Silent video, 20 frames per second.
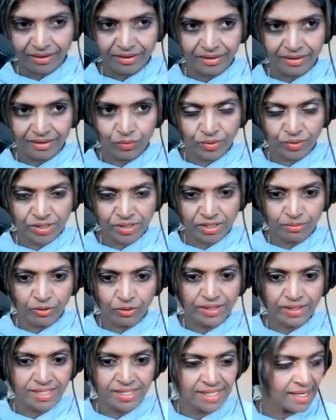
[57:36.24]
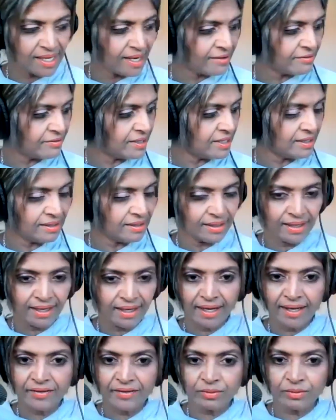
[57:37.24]
The wisdom of Izzy Ivy
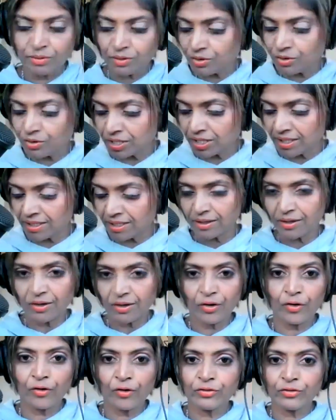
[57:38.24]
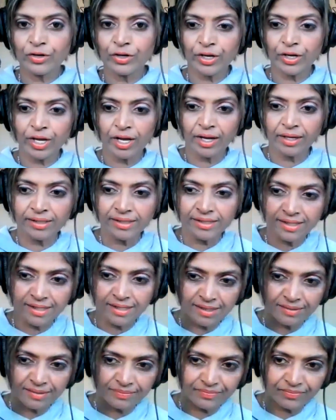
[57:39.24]
and the beauty of her cards,
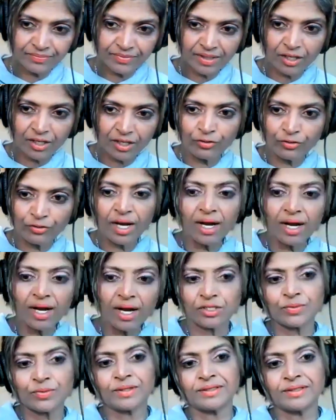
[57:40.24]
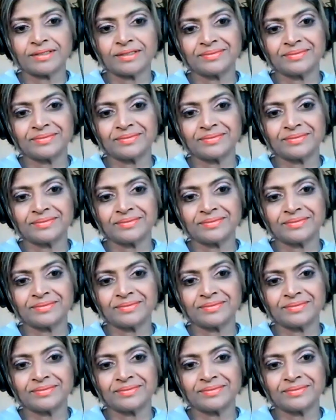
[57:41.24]
of her artwork.